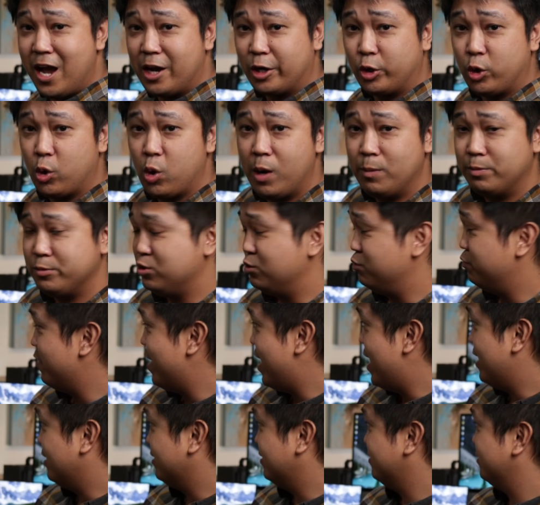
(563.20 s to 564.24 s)
not grow up too
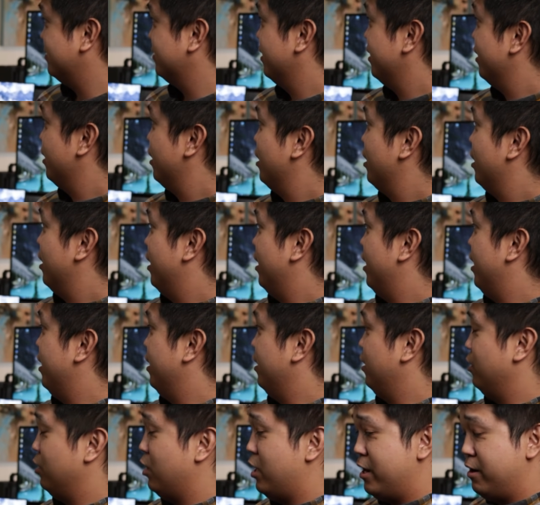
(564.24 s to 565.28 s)
fast.
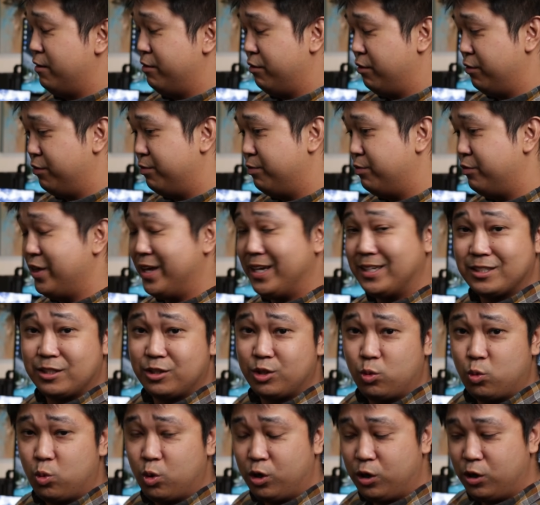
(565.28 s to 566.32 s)
Uh, a lot of the things in
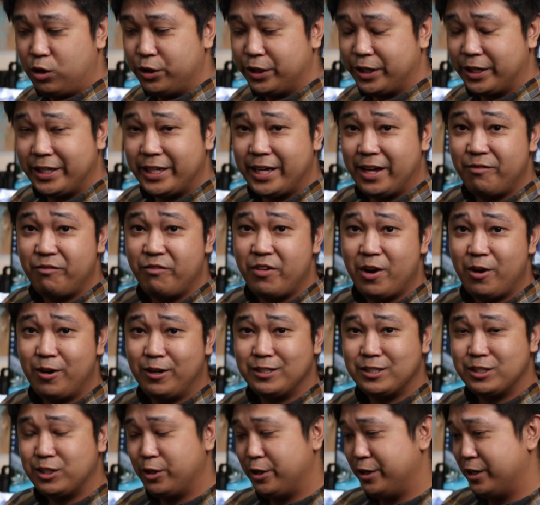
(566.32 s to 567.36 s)
the world, it can get
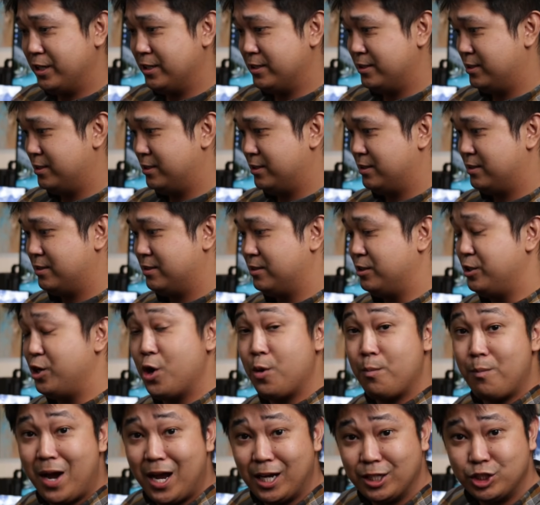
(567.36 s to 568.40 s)
very serious. You
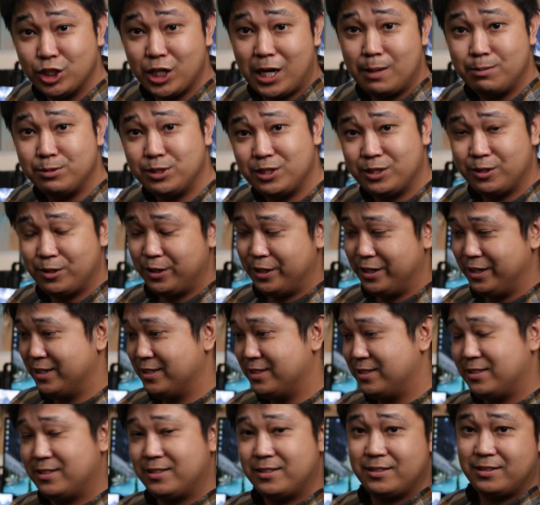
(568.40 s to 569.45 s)
know, my job's
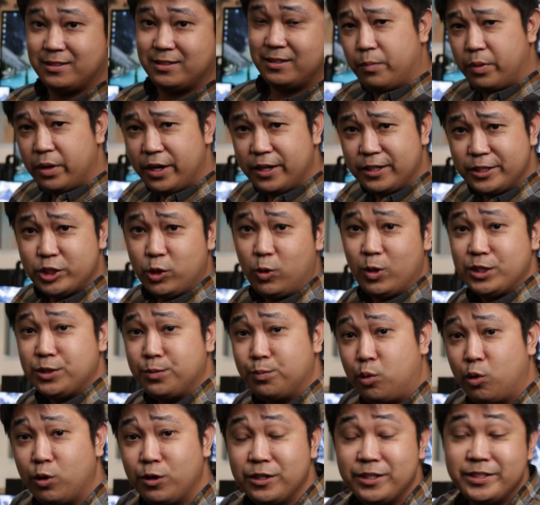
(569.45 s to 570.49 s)
serious, but it's always
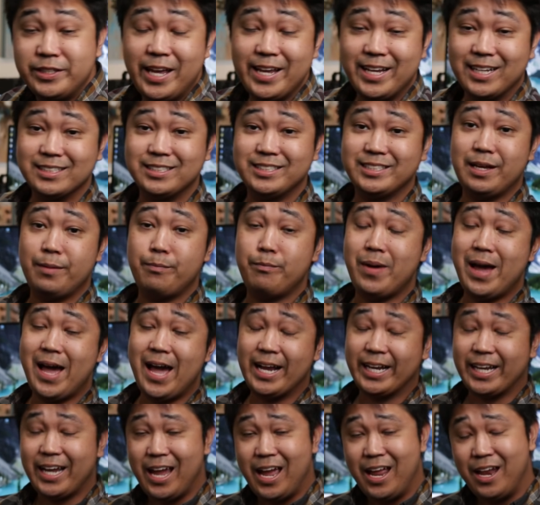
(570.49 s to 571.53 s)
important to take a step
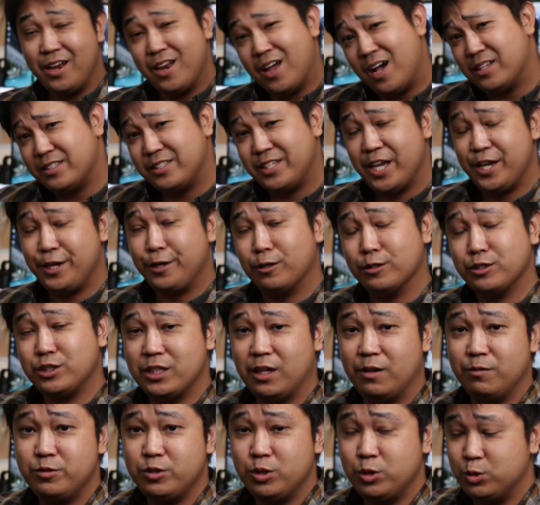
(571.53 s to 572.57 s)
back and not take
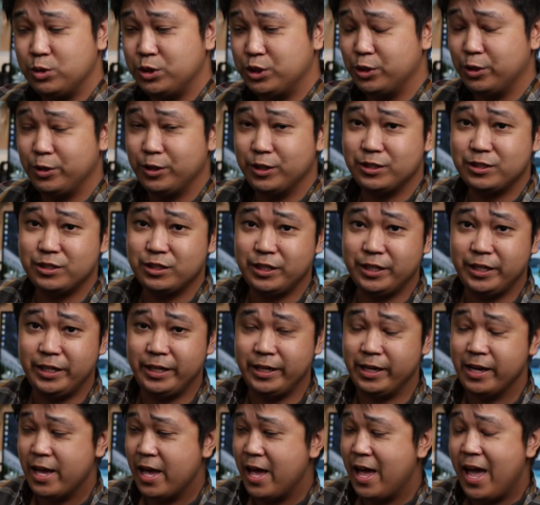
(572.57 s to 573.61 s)
yourself too
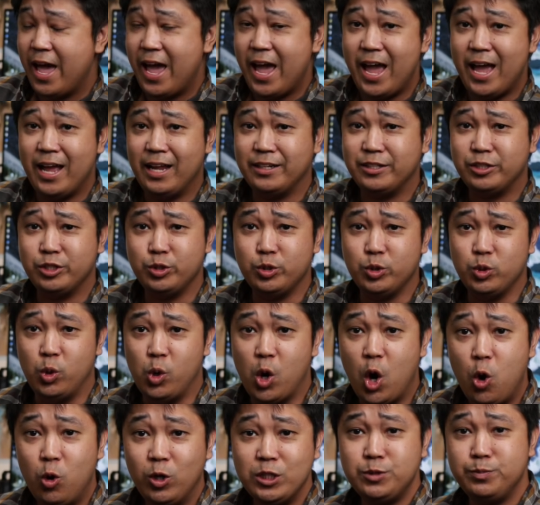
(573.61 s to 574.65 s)
seriously and to
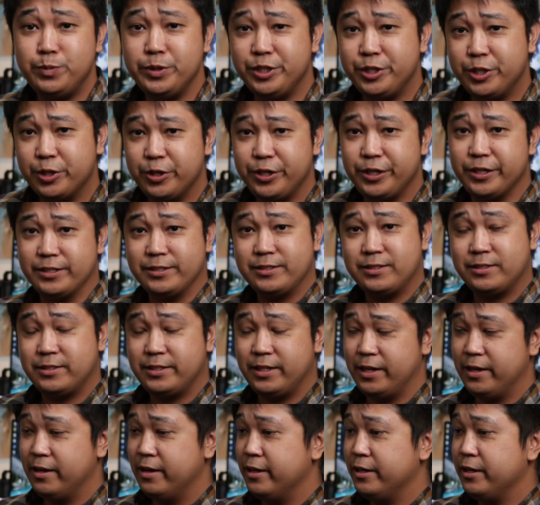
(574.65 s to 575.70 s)
always be curious.
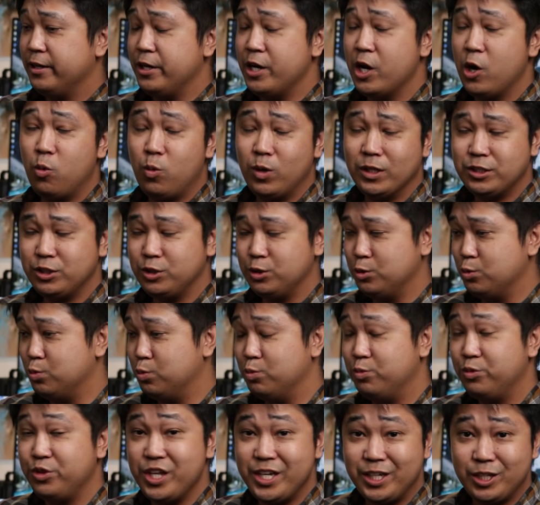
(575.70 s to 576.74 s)
You know, once you
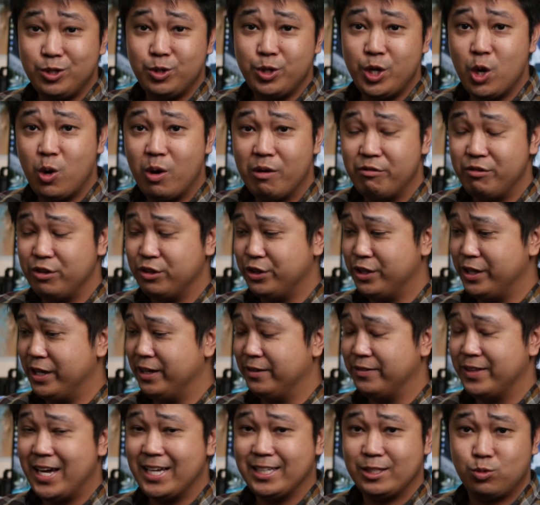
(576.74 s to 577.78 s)
think you know
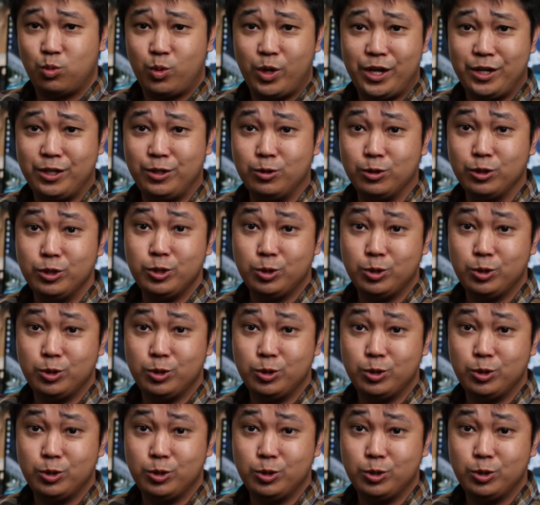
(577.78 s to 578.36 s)
everything, that's when you